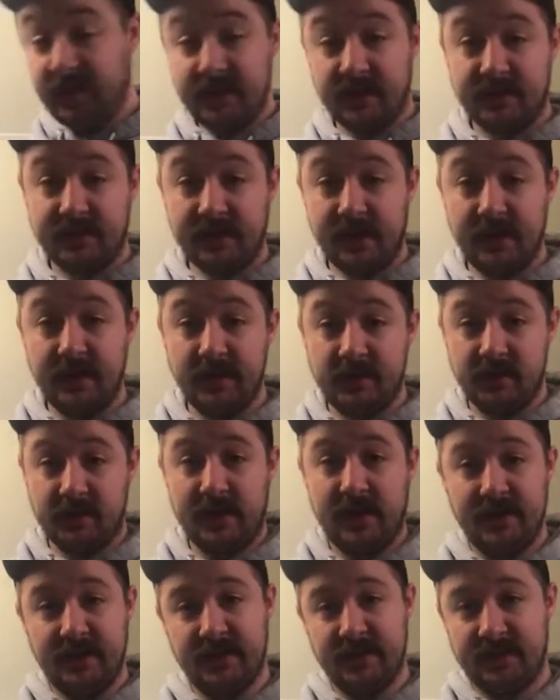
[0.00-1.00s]
really
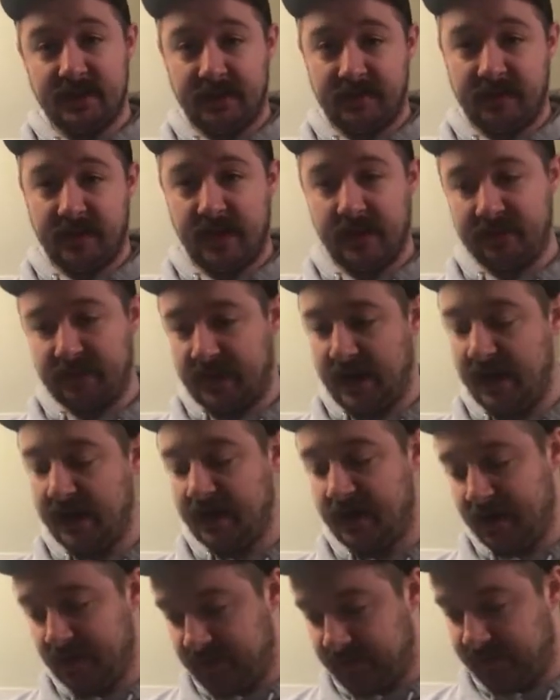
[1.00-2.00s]
excited to try this. I've kind of
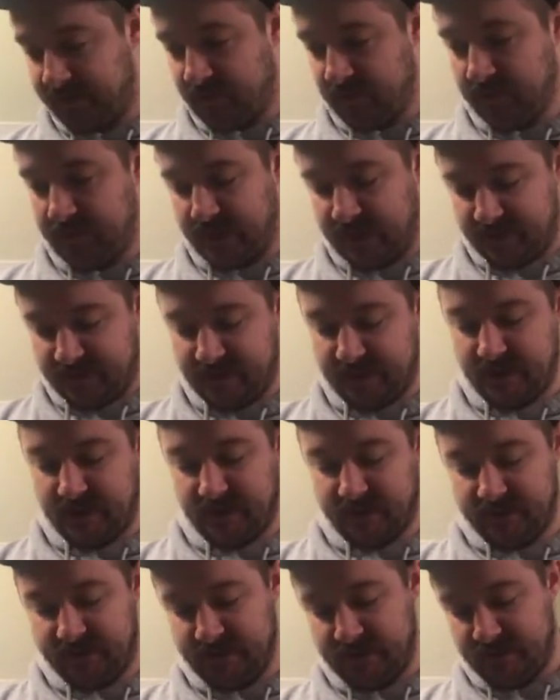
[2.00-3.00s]
gotten into farmhouse
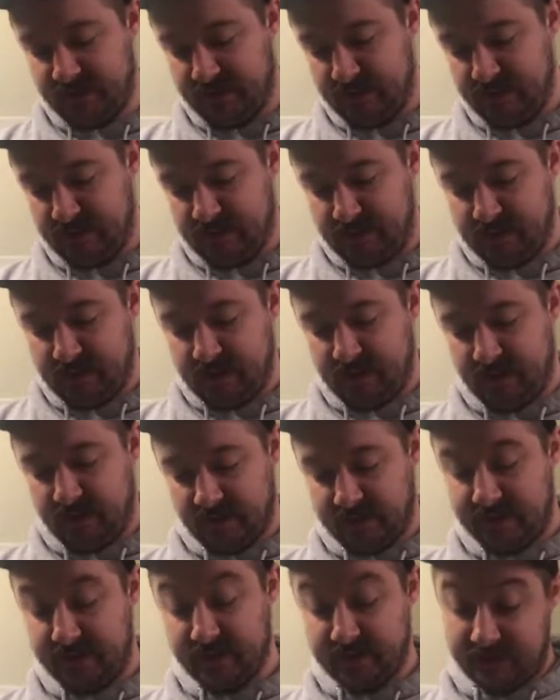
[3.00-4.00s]
sales,
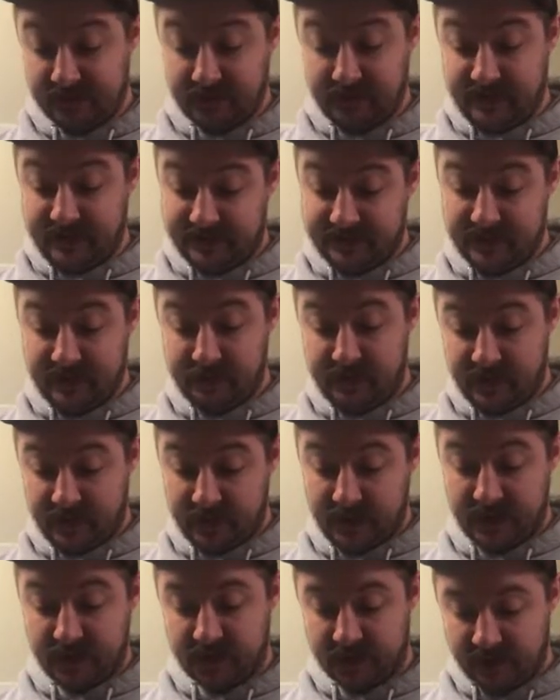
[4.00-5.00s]
you know, since the last
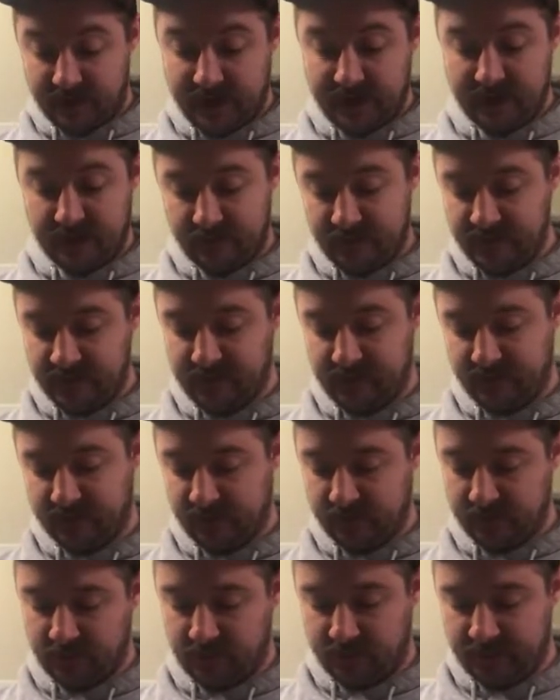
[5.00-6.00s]
time I tried them.
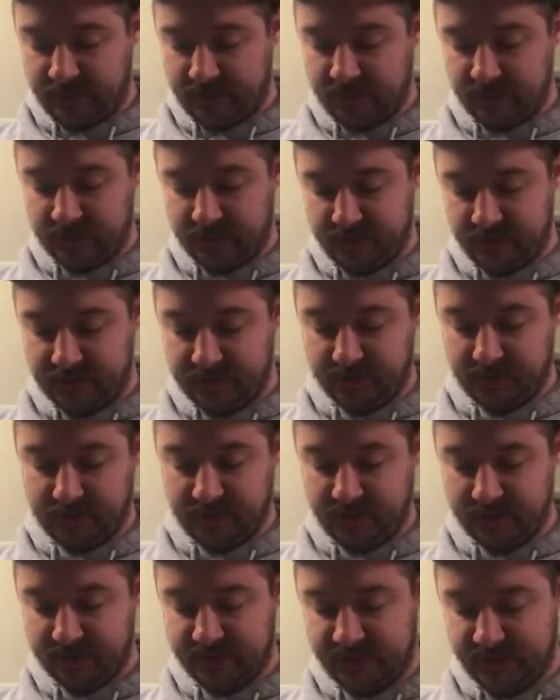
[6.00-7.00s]
As y'all know, I'm real big on
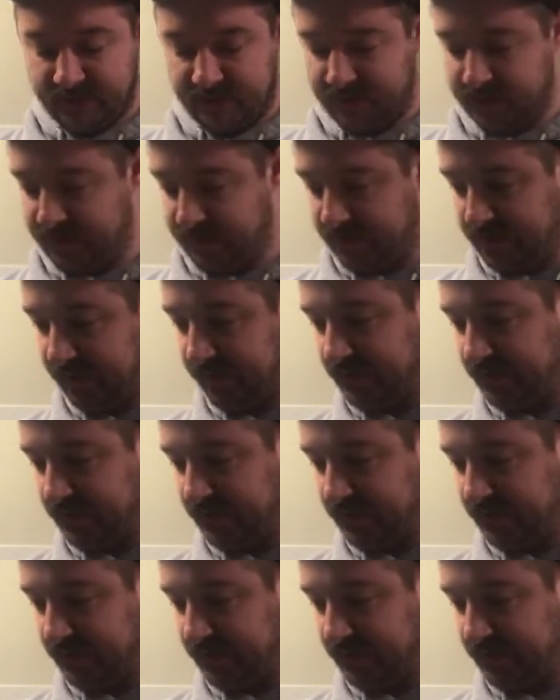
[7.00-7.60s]
those. Real big on Saisons and